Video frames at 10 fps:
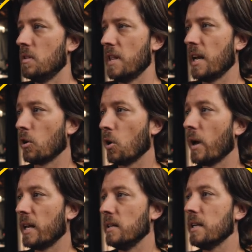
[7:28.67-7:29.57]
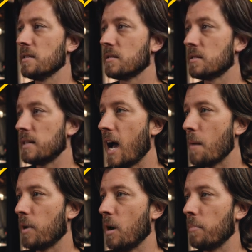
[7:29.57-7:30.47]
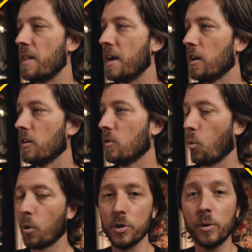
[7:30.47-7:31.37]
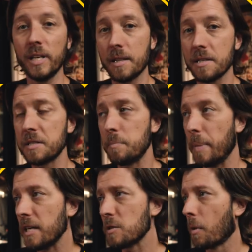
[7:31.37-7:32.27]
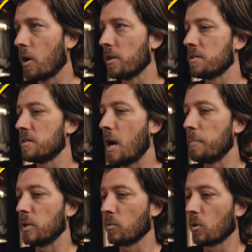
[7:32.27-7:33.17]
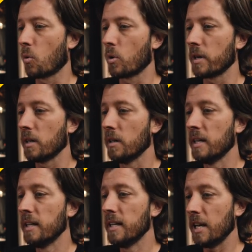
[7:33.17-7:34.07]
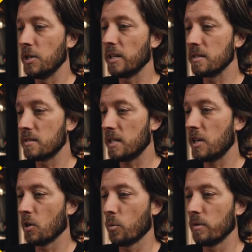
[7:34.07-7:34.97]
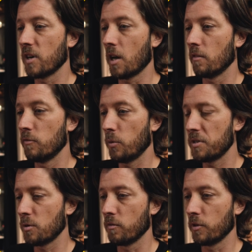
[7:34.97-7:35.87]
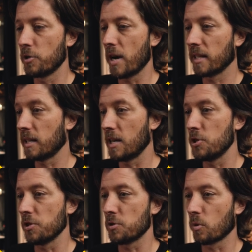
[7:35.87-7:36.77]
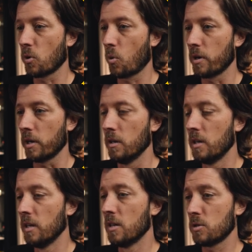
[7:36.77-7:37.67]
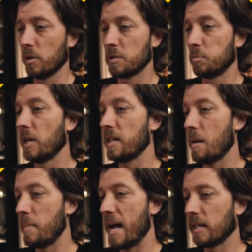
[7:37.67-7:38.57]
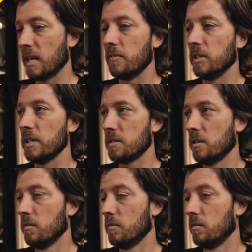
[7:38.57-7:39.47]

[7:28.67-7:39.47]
Then I'll go ahead and hit stop up there, or you can hit the space bar to stop your recording. And you can see here we've got our voiceover track that I just recorded. So let's play that back and have a listen.